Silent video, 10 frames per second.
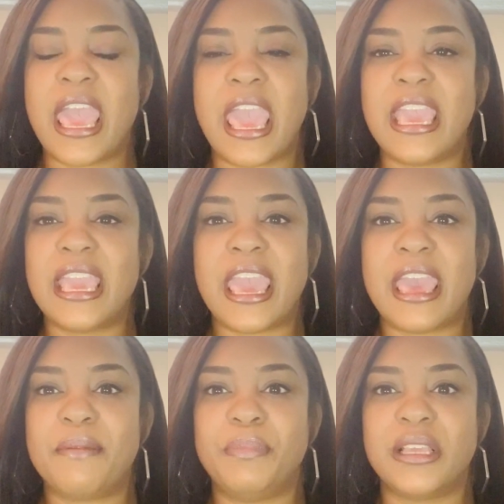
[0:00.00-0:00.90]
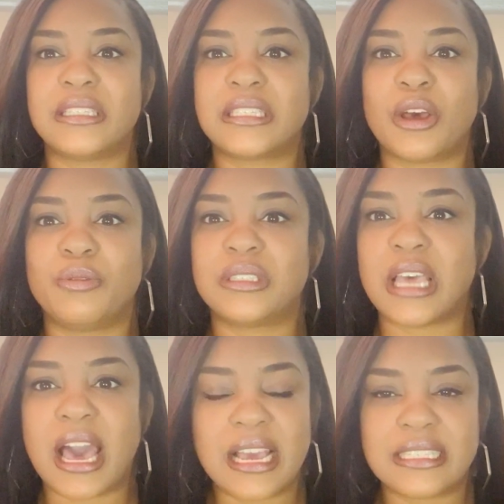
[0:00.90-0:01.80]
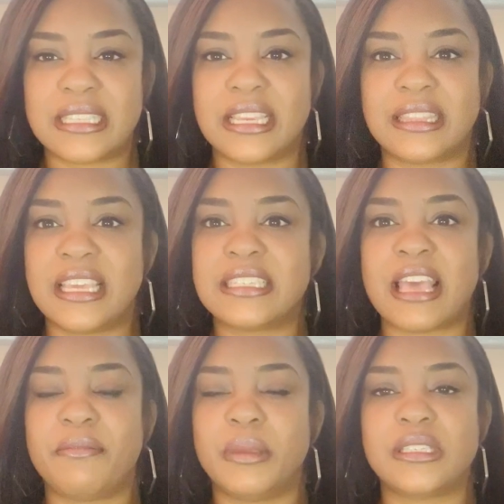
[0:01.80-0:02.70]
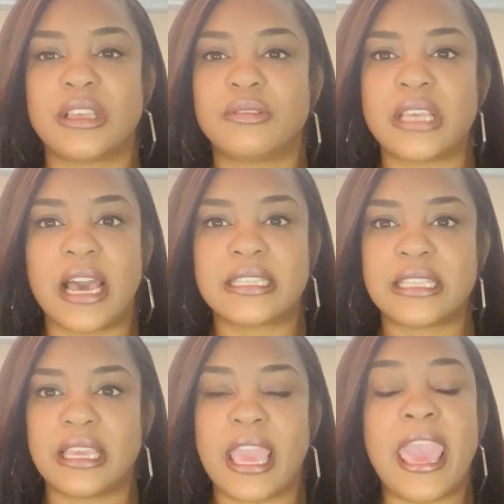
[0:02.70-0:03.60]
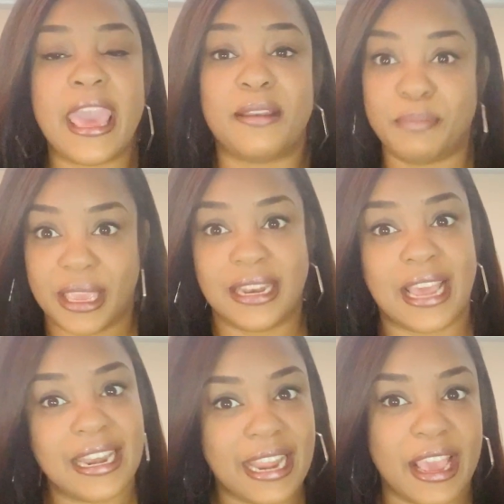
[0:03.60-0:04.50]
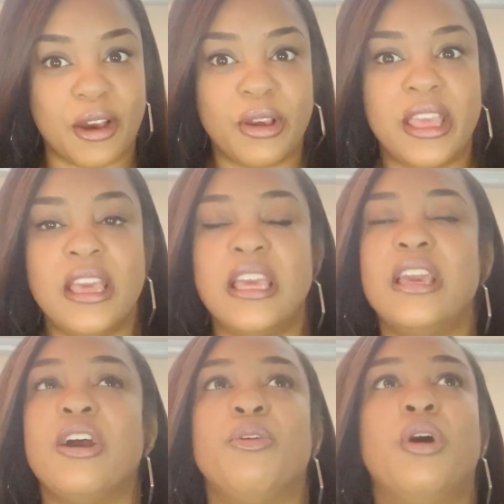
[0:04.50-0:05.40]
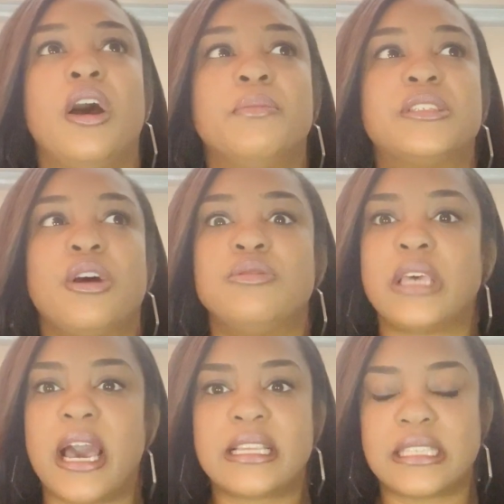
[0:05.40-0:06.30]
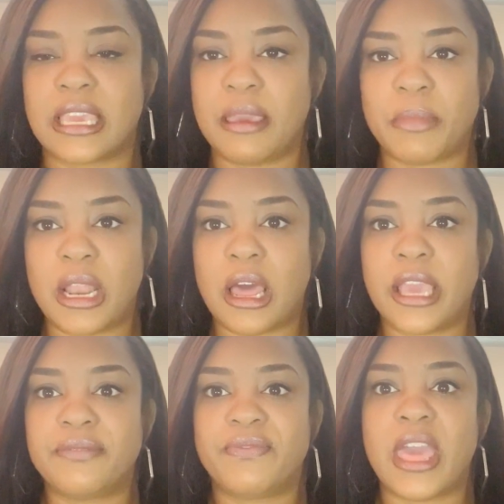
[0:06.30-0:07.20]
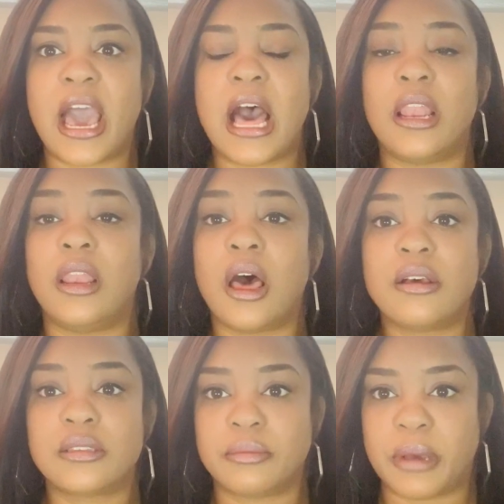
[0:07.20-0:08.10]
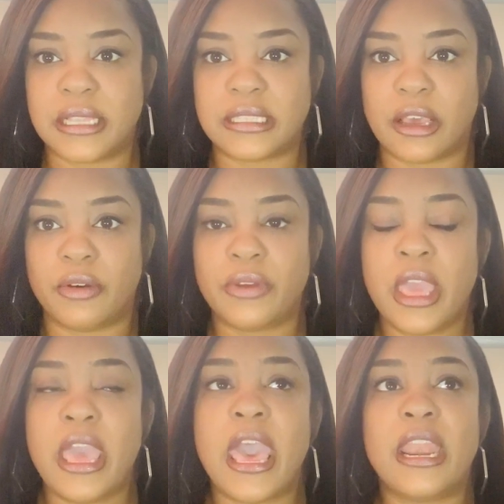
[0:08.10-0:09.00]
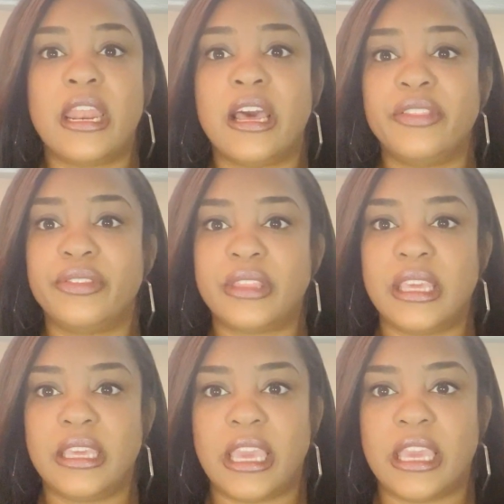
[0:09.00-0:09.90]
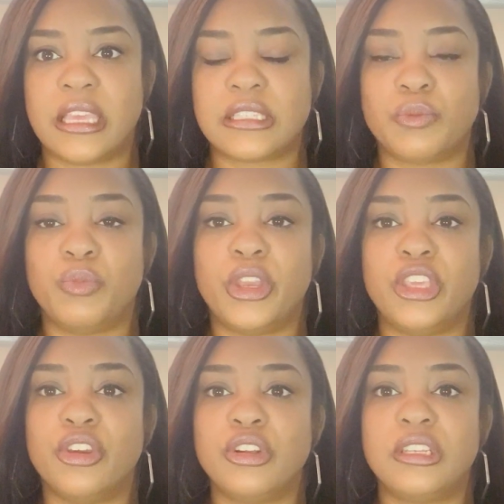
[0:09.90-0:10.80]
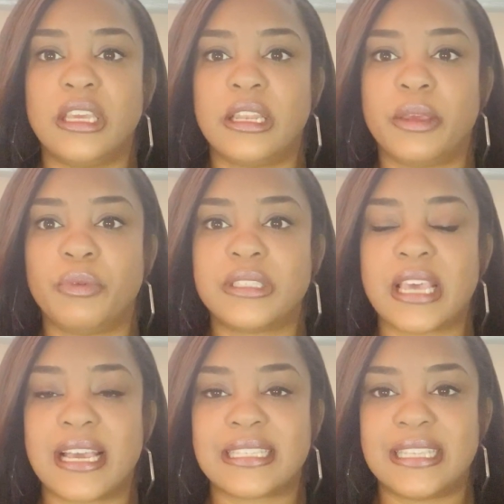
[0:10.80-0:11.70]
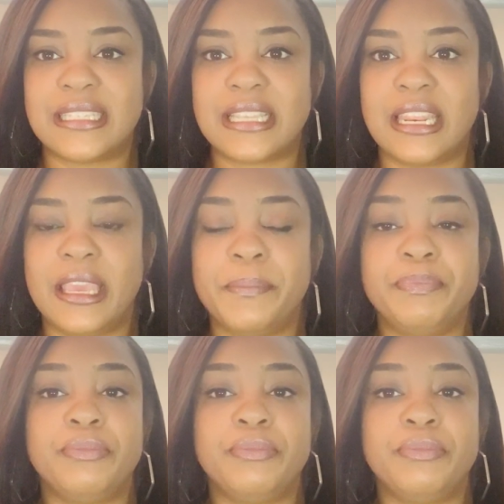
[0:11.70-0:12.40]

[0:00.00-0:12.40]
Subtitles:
it had been so toxic. Things have been so toxic, had been, not now. So toxic in my life that I lost myself. And another thing is, when you're dealing with toxicity,